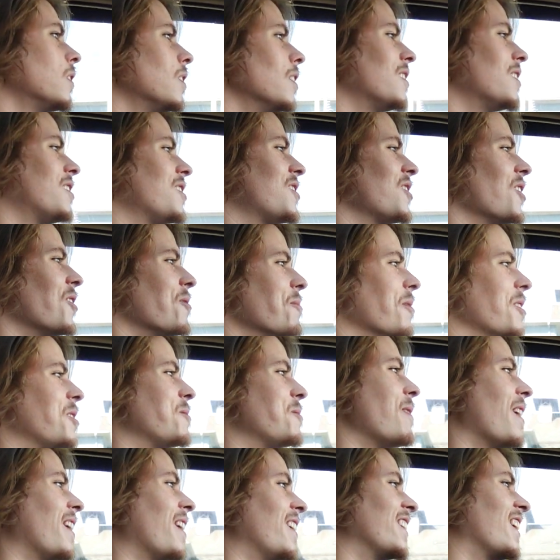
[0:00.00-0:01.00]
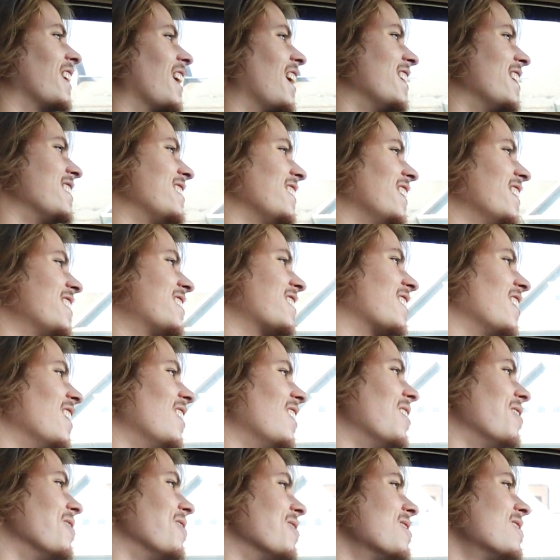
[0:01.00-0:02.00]
It's so much better, guys. Let's
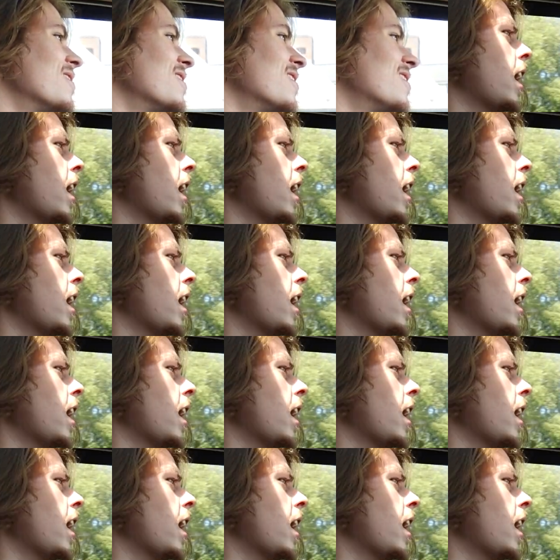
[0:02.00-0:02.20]
go.